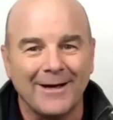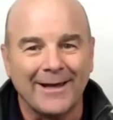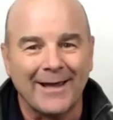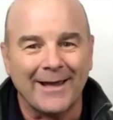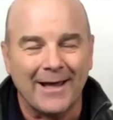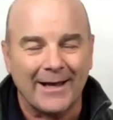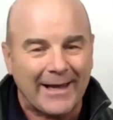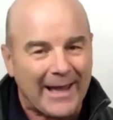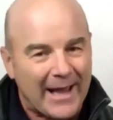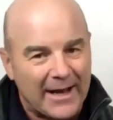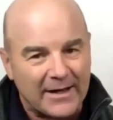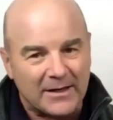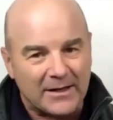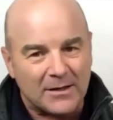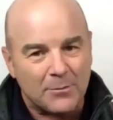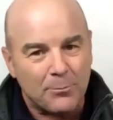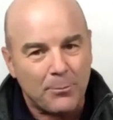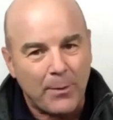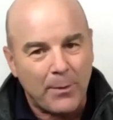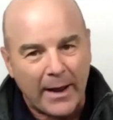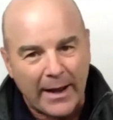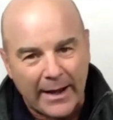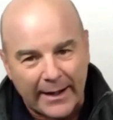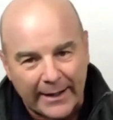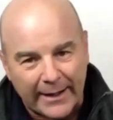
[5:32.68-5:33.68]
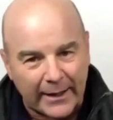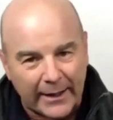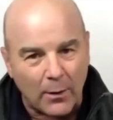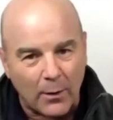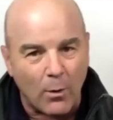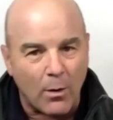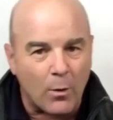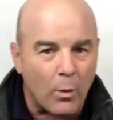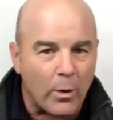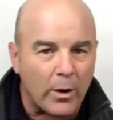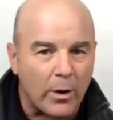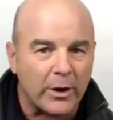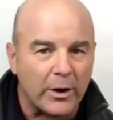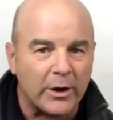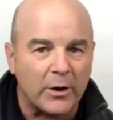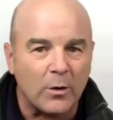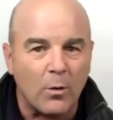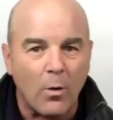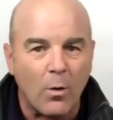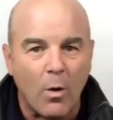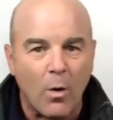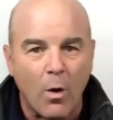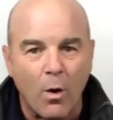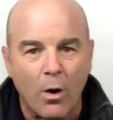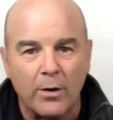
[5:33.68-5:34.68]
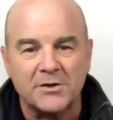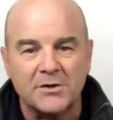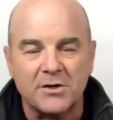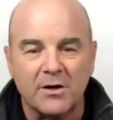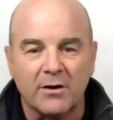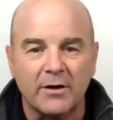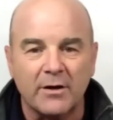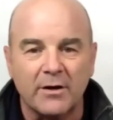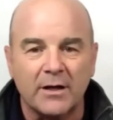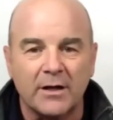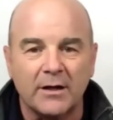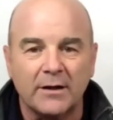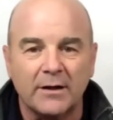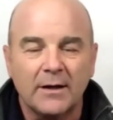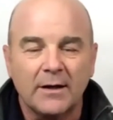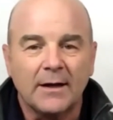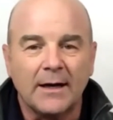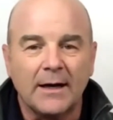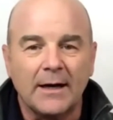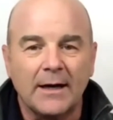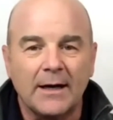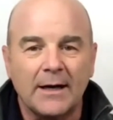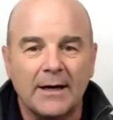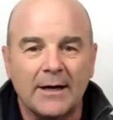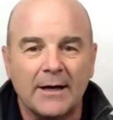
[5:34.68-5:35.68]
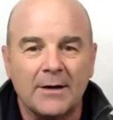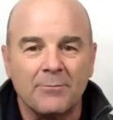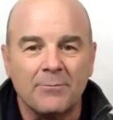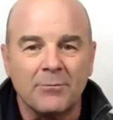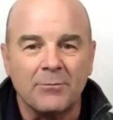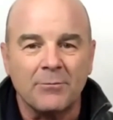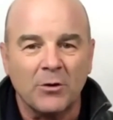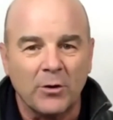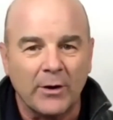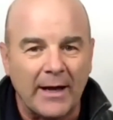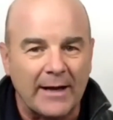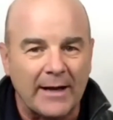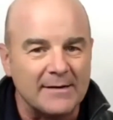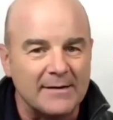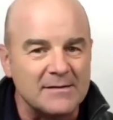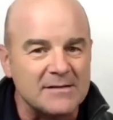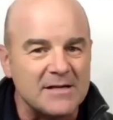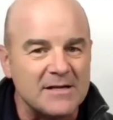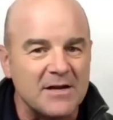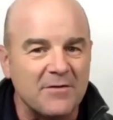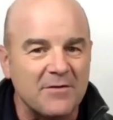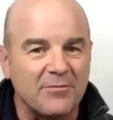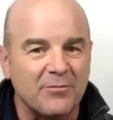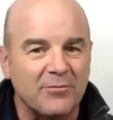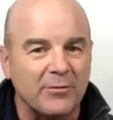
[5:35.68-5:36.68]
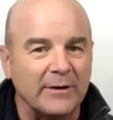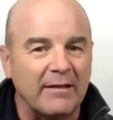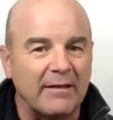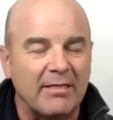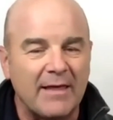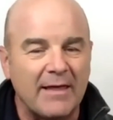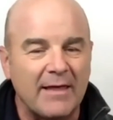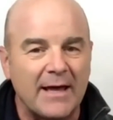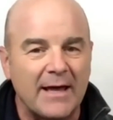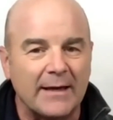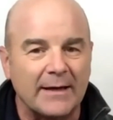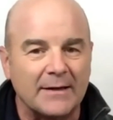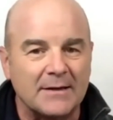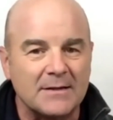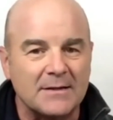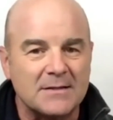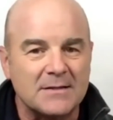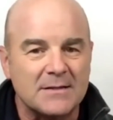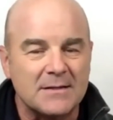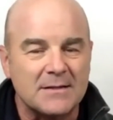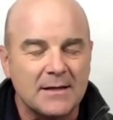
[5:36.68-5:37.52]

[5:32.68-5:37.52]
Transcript: again, depending on where you are in the journey, you get different things.